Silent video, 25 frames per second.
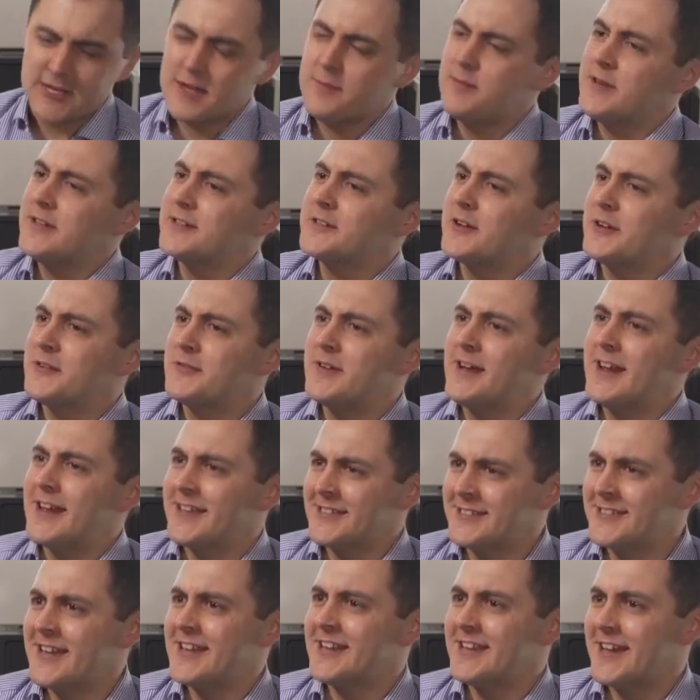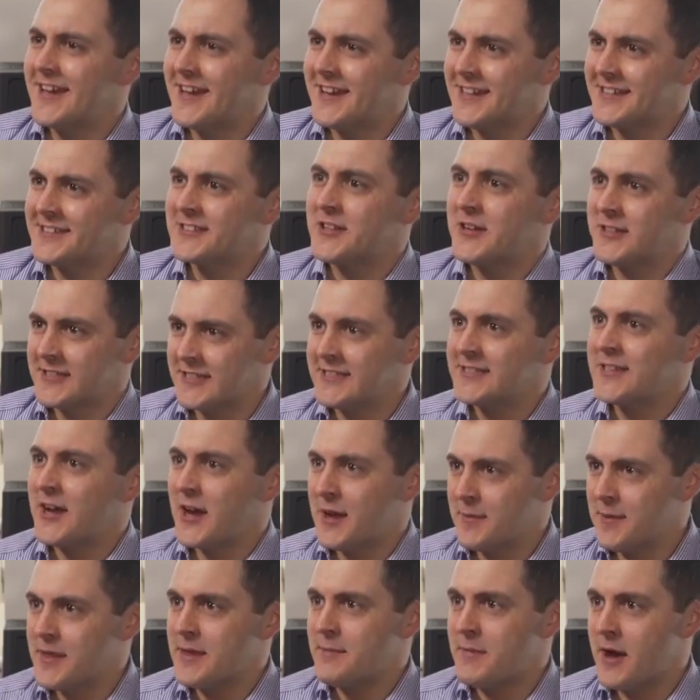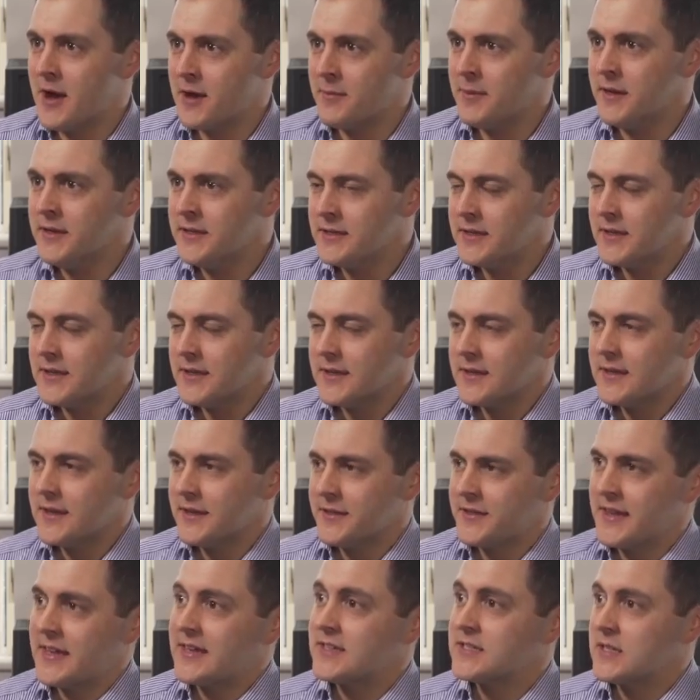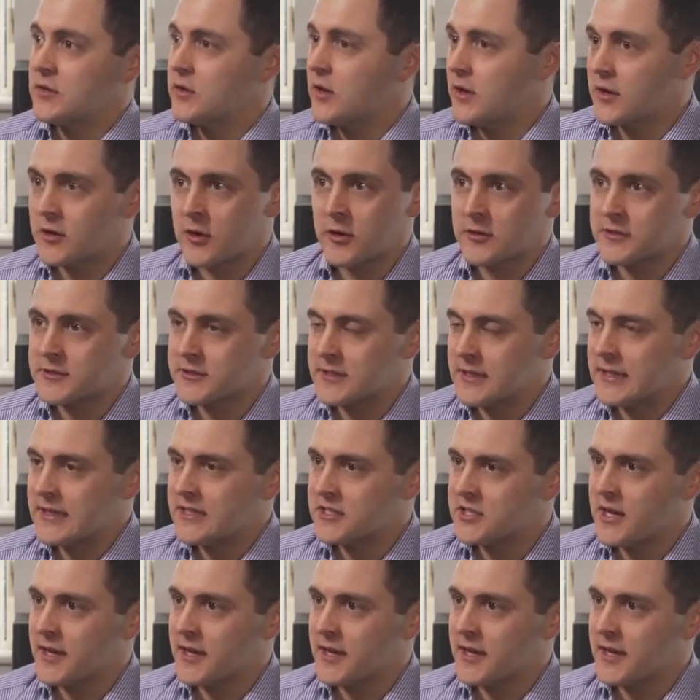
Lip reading: GP's got a really exciting time at the moment. Things are constantly